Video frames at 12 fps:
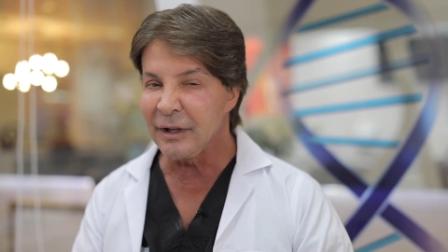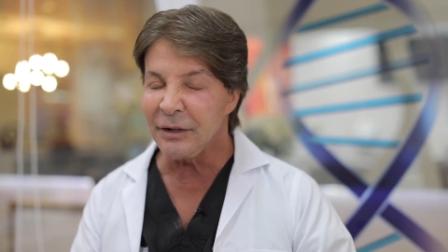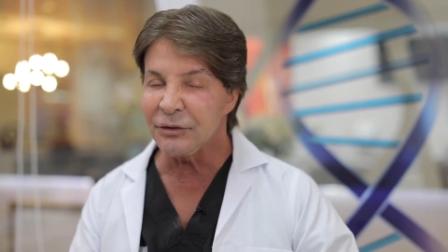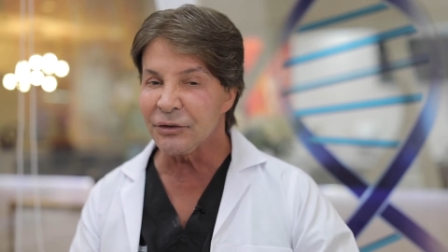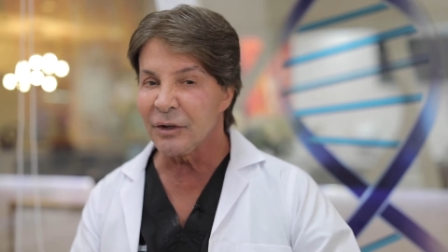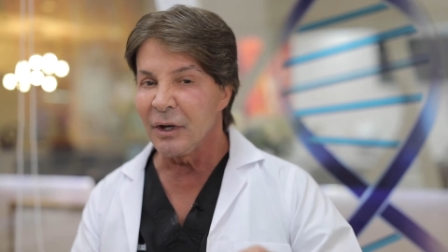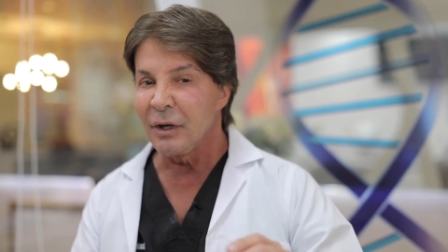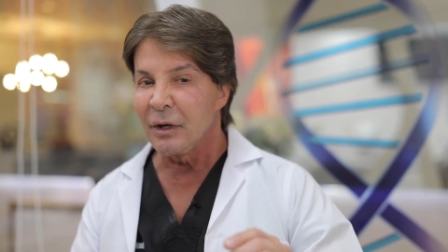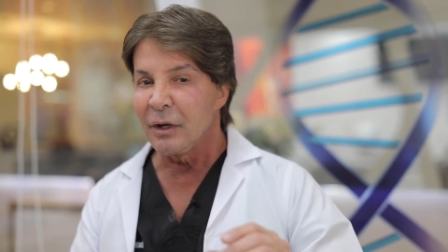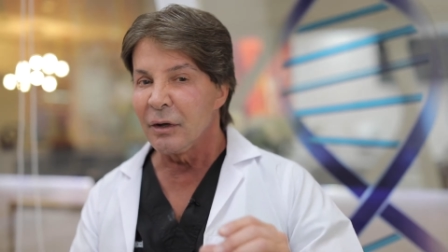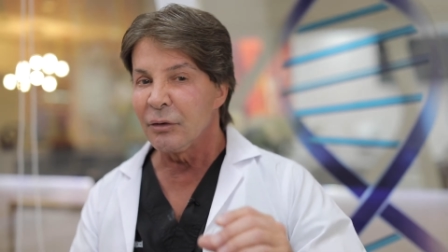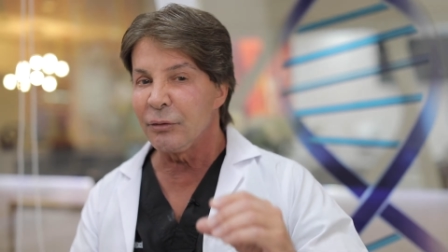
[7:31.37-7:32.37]
Let's
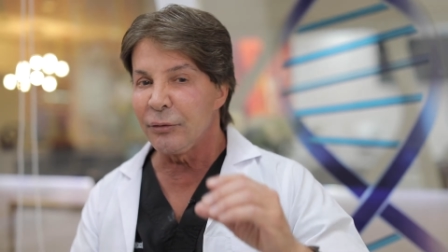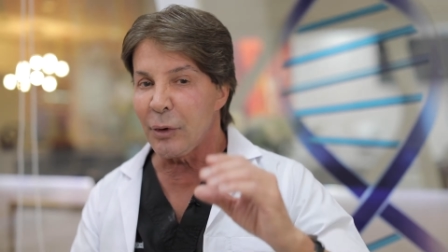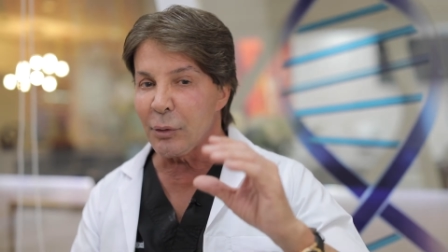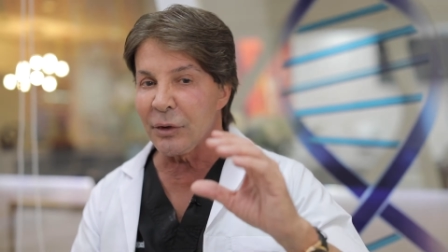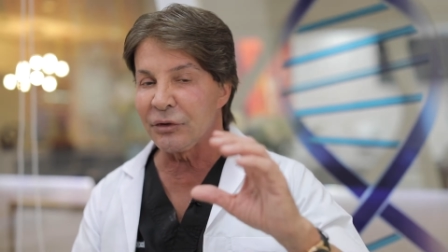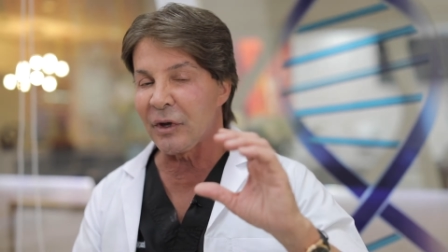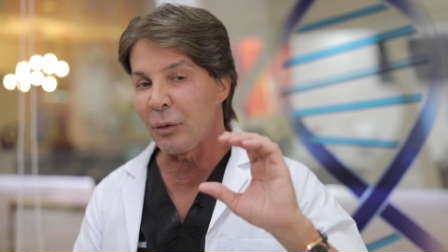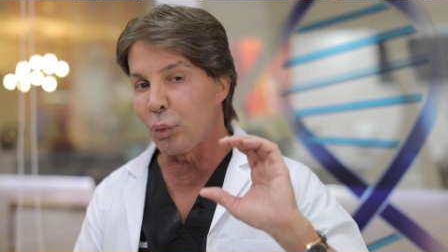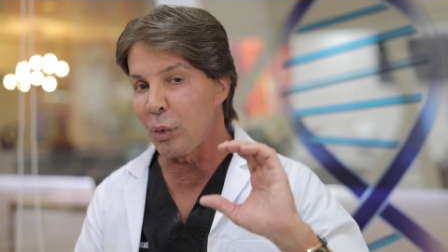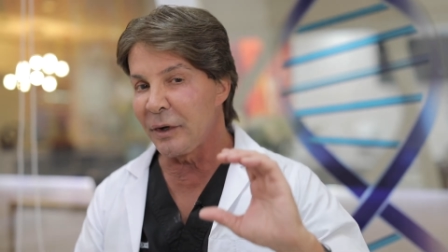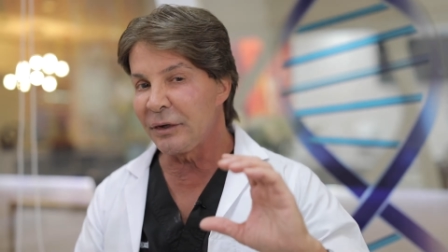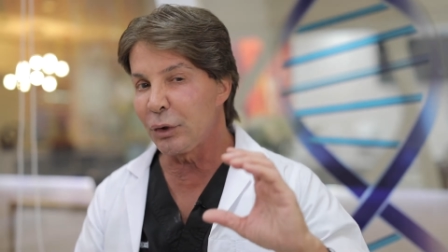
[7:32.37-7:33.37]
focus
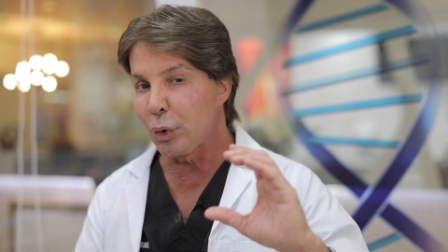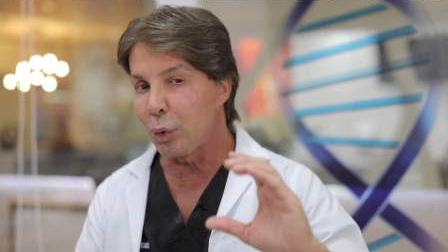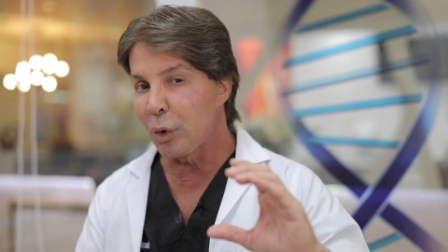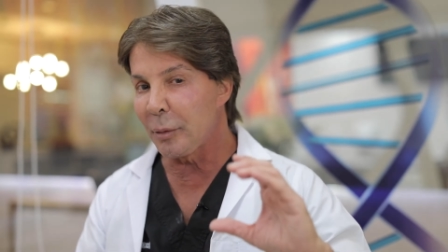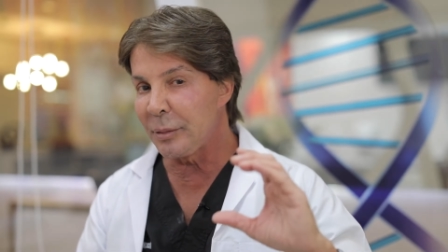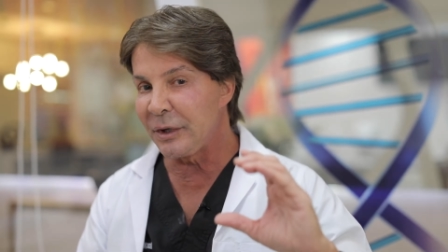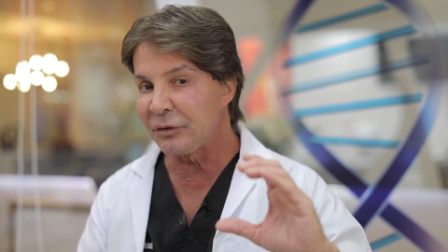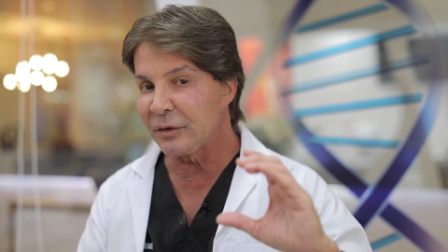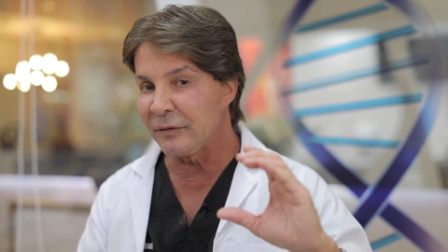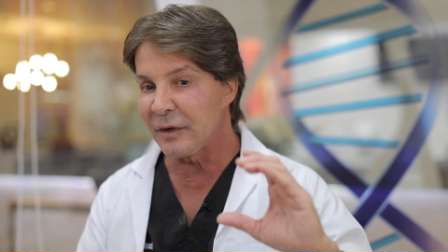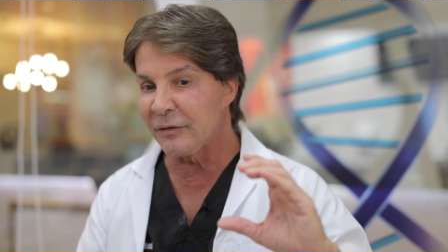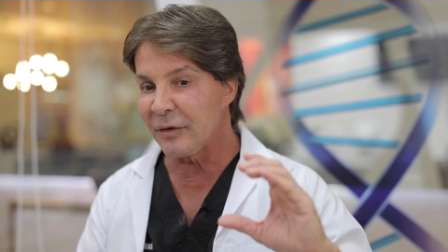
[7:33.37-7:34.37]
on one core piece
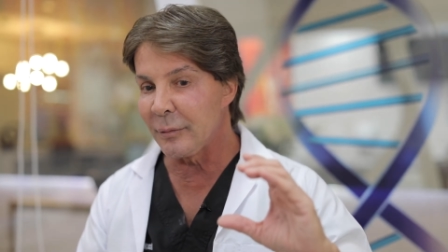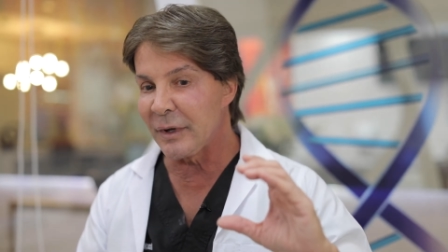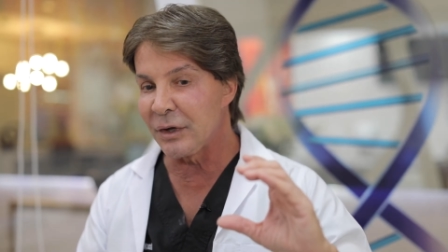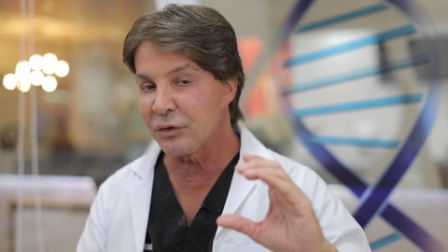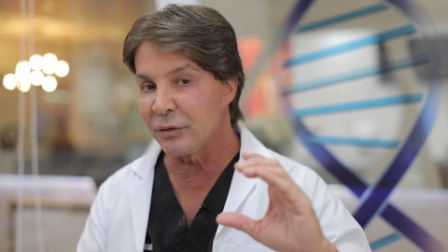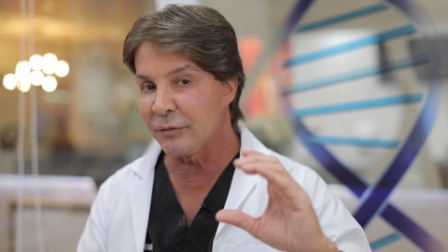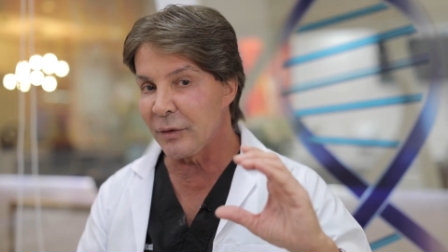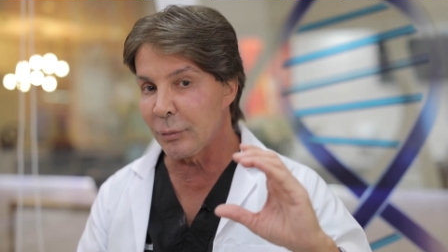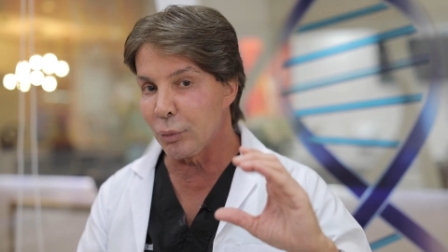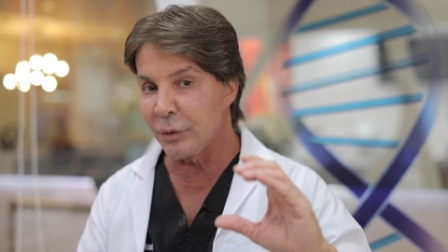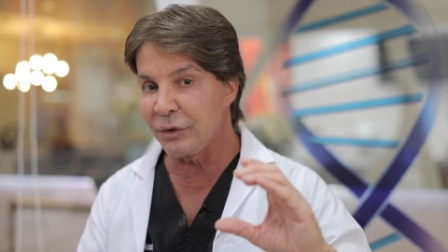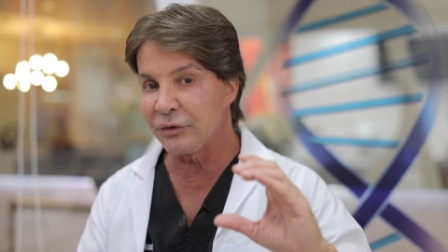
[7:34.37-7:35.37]
of information
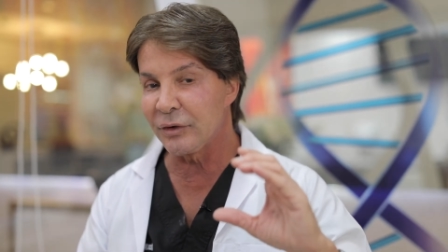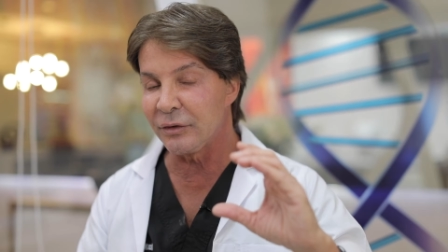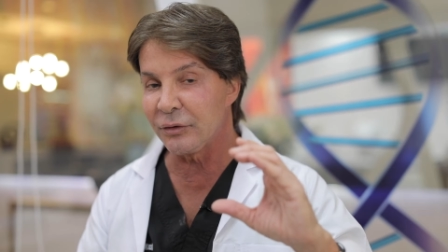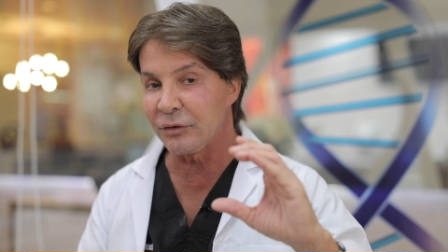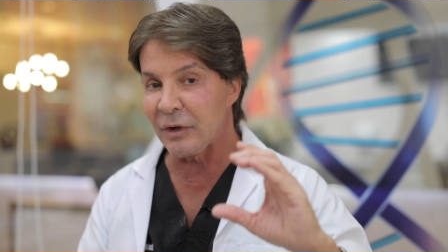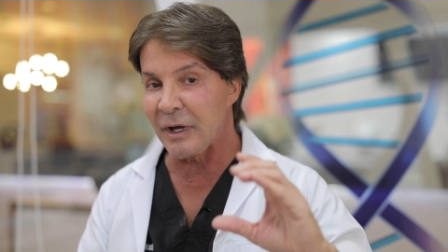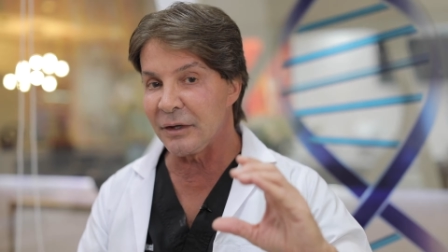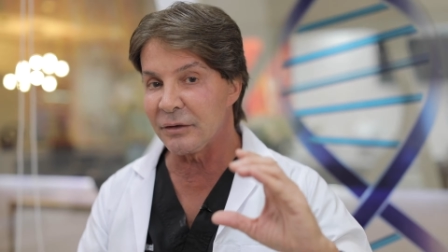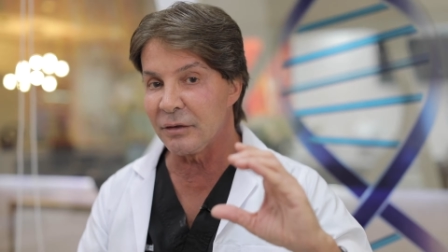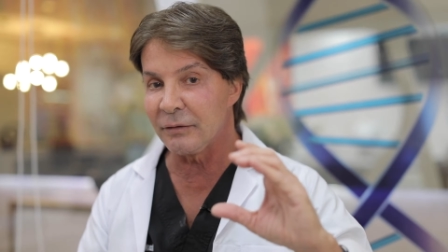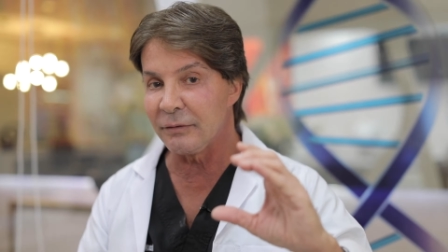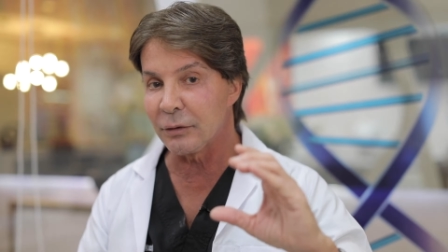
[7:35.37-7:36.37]
from recent
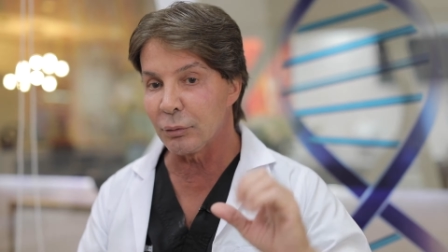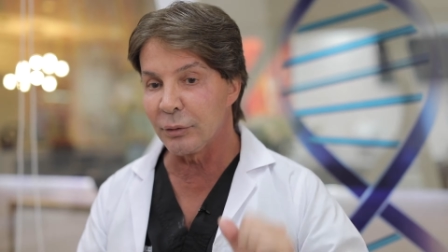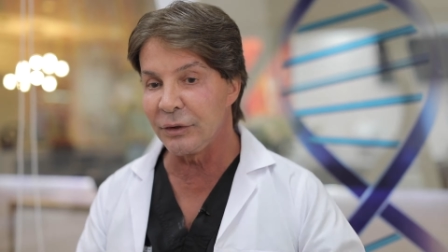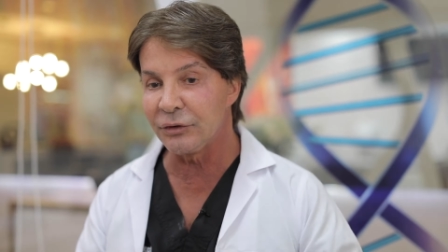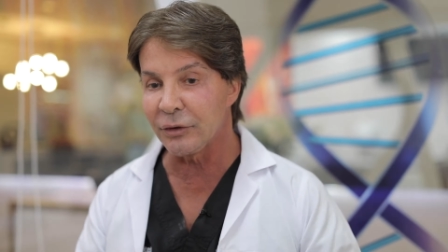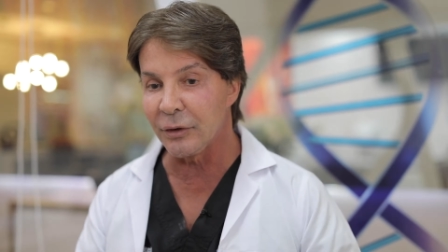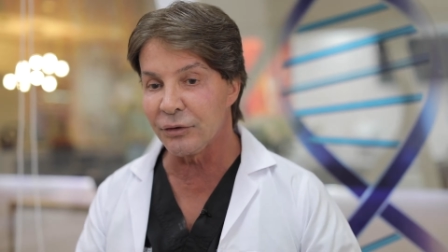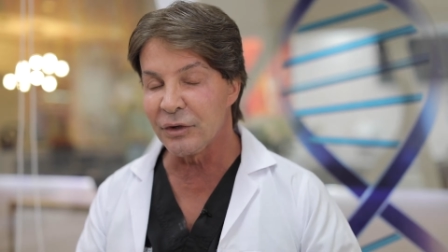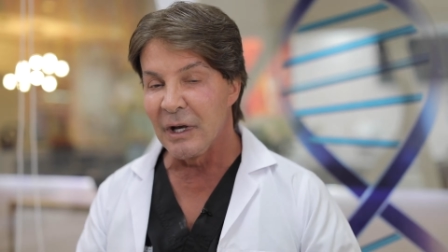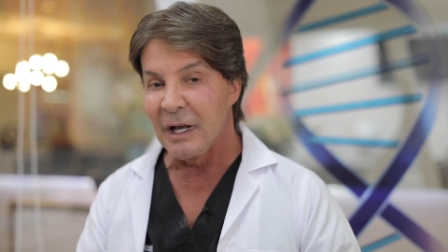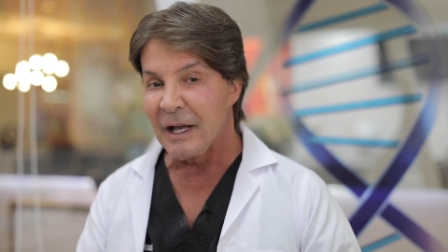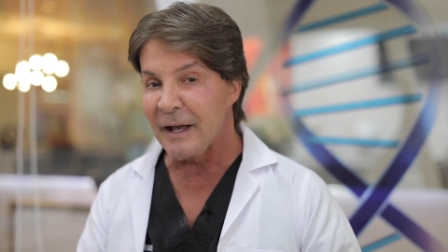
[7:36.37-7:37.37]
scientific research,